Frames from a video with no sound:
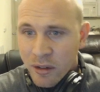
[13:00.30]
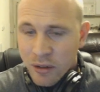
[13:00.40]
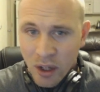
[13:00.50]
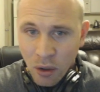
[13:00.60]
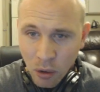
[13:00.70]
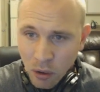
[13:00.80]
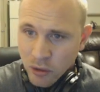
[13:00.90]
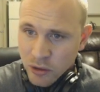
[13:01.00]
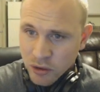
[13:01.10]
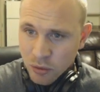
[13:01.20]
guild
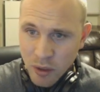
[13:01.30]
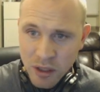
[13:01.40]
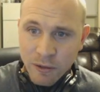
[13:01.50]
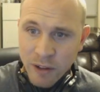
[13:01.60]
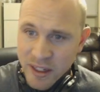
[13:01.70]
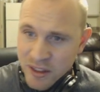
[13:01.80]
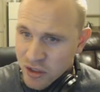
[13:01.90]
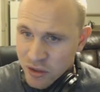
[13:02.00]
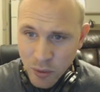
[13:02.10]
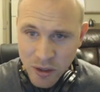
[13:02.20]
halls with your
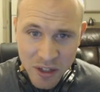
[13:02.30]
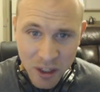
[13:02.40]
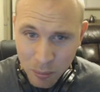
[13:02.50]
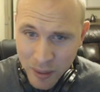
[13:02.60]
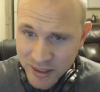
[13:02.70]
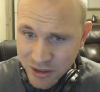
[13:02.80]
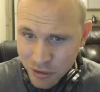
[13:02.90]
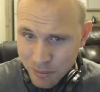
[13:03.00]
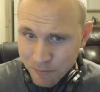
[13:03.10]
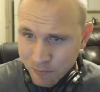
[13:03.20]
friends, with your guildmates,
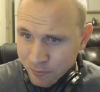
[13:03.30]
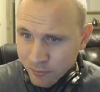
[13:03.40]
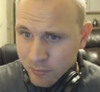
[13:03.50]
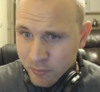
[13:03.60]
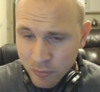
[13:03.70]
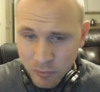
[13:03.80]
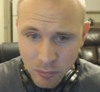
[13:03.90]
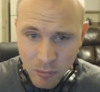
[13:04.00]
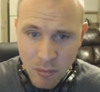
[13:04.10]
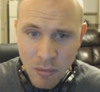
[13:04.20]

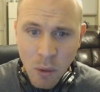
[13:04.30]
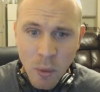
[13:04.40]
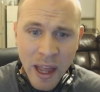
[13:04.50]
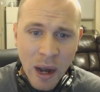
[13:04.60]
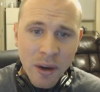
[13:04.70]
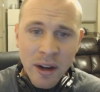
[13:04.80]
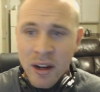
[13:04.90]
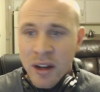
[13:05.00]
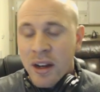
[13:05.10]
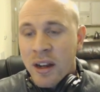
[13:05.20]
without
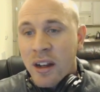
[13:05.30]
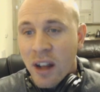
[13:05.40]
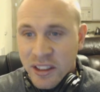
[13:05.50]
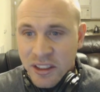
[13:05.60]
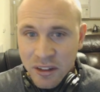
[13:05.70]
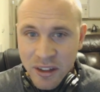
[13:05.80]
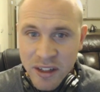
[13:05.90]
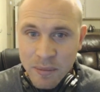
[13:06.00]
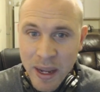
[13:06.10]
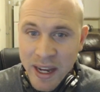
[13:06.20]
constantly
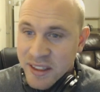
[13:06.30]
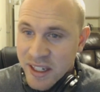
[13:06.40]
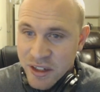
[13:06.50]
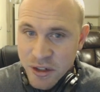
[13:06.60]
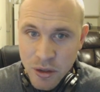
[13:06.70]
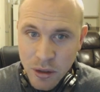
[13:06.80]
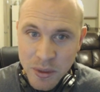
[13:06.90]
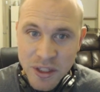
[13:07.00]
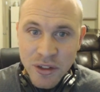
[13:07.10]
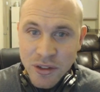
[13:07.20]
paying attention to it,
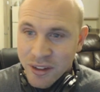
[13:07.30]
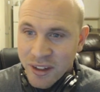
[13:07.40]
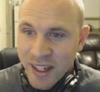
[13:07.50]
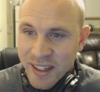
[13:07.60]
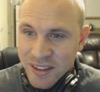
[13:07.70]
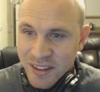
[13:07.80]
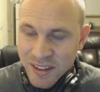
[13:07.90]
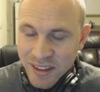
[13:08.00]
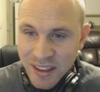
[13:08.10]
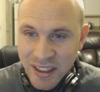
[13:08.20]
which is really nice.
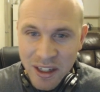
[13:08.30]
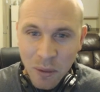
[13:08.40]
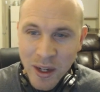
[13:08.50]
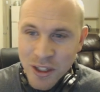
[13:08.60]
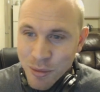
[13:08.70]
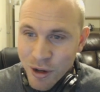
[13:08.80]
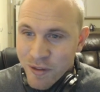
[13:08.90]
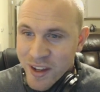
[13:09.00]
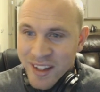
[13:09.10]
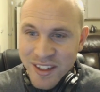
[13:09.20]
You could watch a
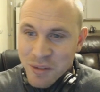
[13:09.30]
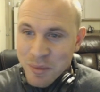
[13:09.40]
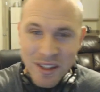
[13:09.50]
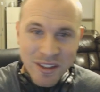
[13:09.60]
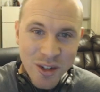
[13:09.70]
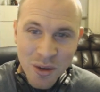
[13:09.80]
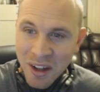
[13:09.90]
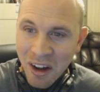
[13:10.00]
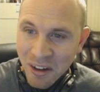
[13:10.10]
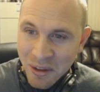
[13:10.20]
movie and just be doing
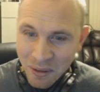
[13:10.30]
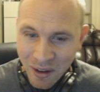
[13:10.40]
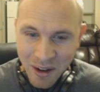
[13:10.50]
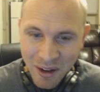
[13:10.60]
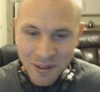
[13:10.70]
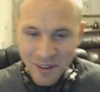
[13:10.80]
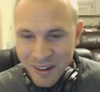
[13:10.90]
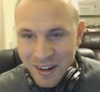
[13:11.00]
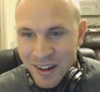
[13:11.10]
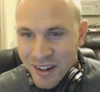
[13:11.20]
the auto run, or,
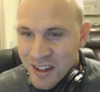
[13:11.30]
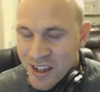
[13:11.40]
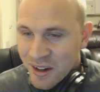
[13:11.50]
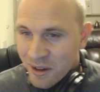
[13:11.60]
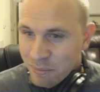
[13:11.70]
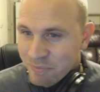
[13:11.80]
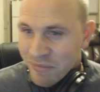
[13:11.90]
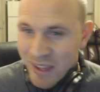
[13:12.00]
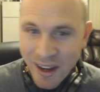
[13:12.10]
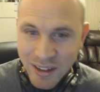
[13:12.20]
you know,
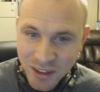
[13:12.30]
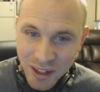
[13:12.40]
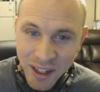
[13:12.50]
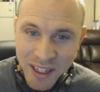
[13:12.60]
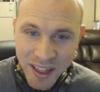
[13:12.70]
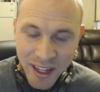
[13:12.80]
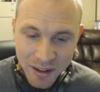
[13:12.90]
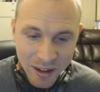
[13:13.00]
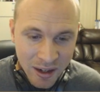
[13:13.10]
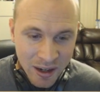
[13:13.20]
yeah, so I like
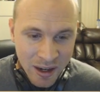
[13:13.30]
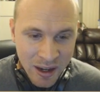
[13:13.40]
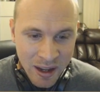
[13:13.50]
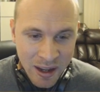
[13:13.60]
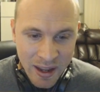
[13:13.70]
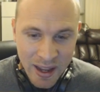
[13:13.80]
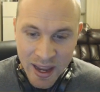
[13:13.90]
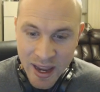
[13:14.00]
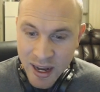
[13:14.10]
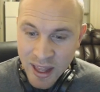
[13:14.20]
that.
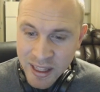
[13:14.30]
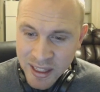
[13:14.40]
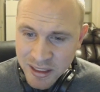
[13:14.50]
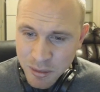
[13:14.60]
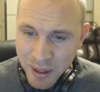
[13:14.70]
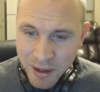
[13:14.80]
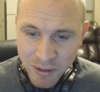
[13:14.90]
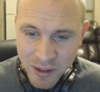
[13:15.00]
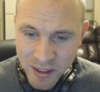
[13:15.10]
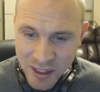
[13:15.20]
And I think that's about
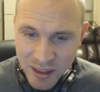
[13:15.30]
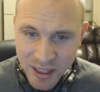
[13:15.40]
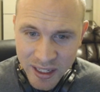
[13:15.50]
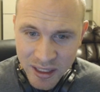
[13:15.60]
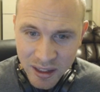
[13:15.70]
everything that